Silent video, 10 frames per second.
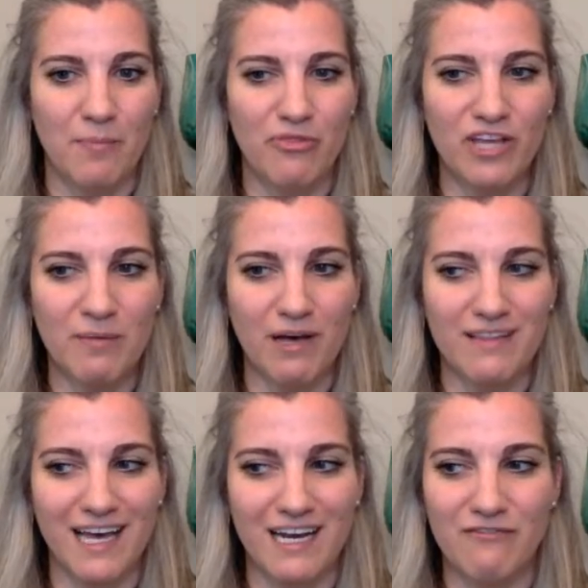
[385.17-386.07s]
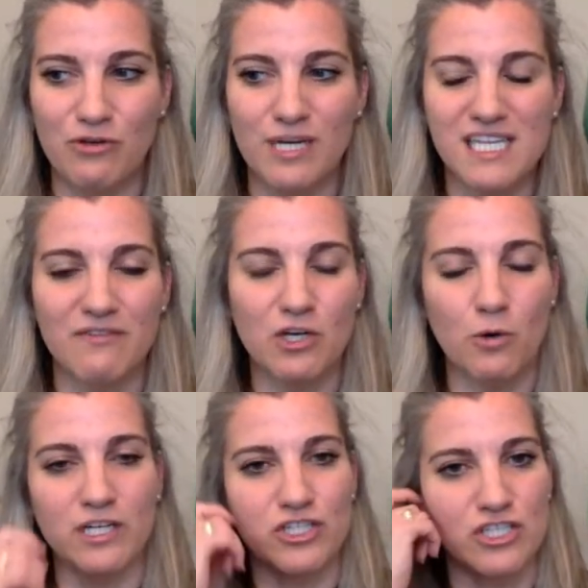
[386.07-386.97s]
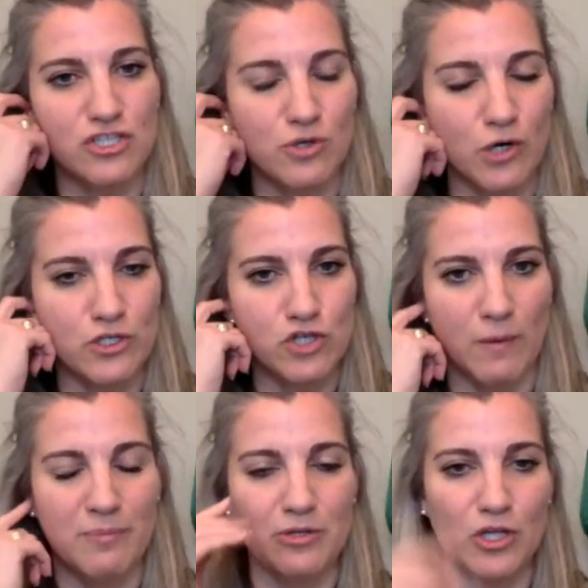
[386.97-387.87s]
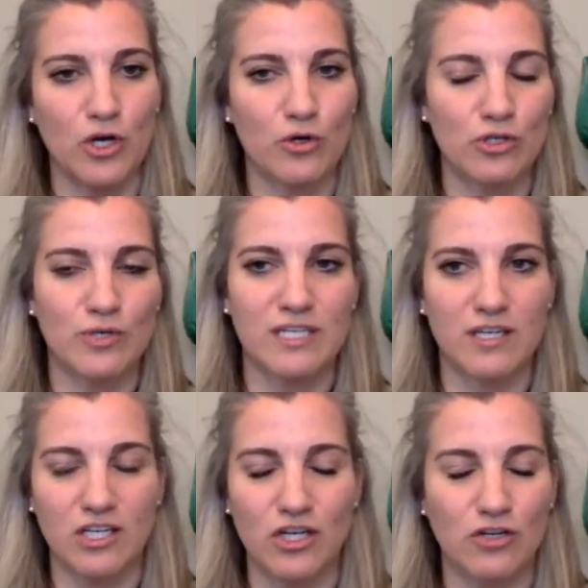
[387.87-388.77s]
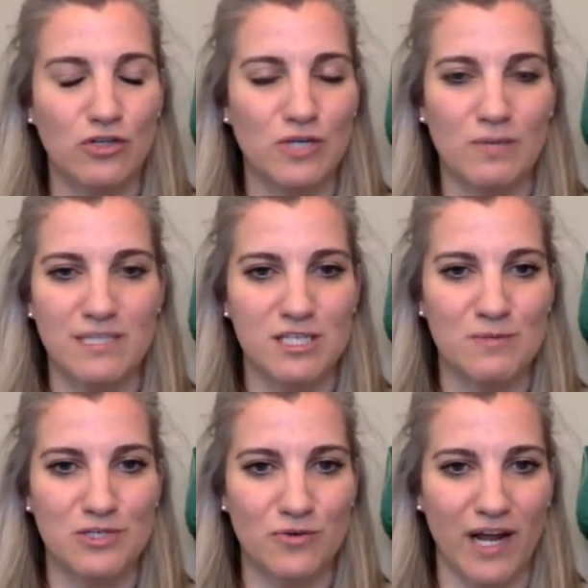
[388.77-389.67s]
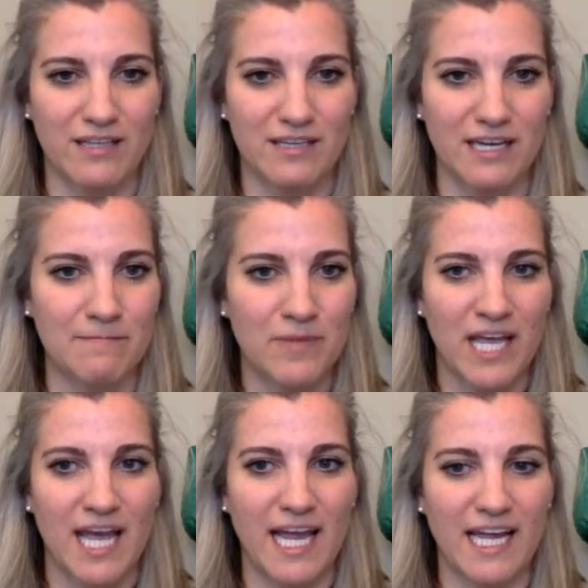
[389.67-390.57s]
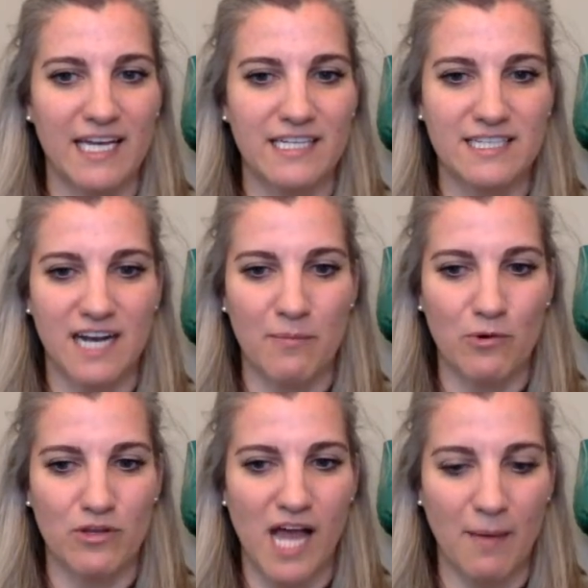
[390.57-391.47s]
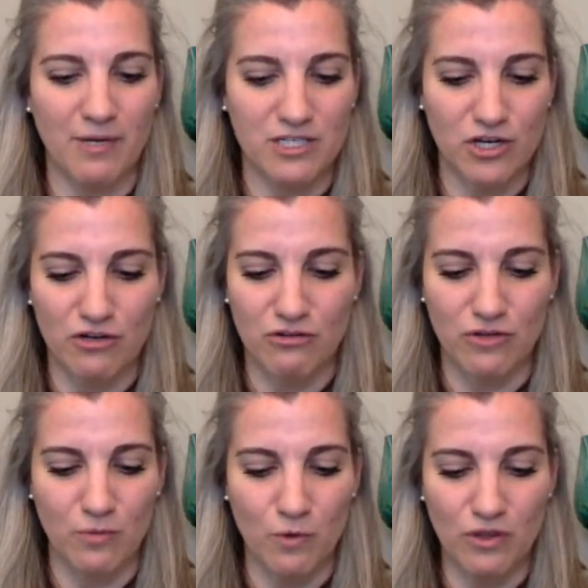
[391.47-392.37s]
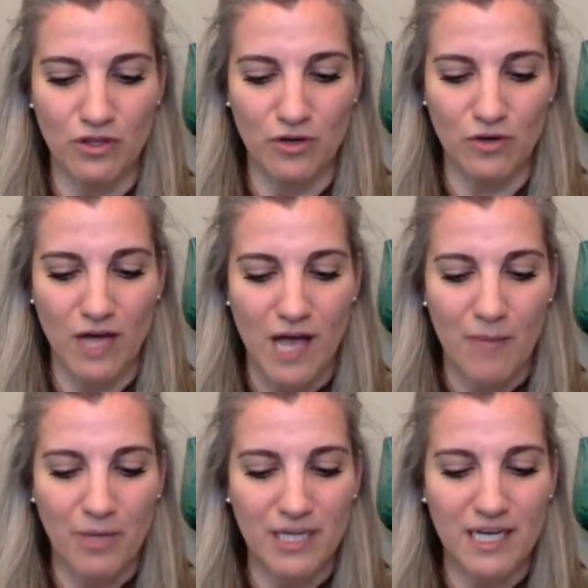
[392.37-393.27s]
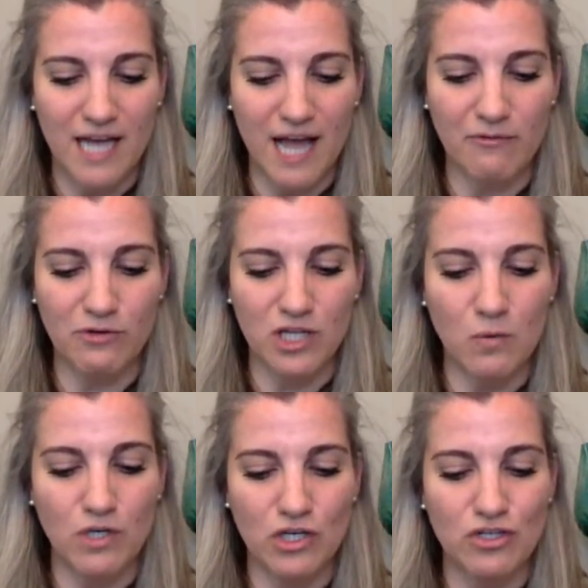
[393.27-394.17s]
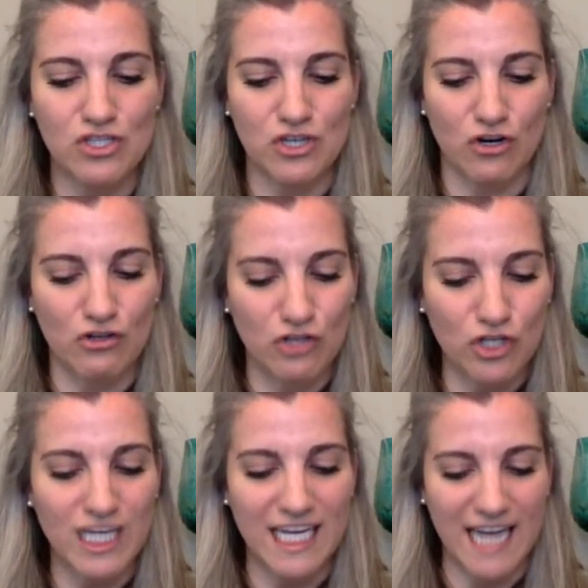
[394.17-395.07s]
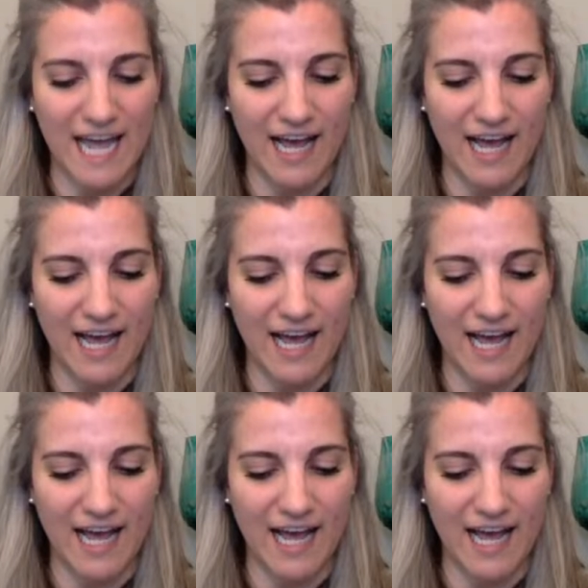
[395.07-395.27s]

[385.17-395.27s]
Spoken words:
think about that. And if you guys have any questions, you can always drop them below. You can message me directly and I'm more than happy to talk through them with you. But I really want you to start looking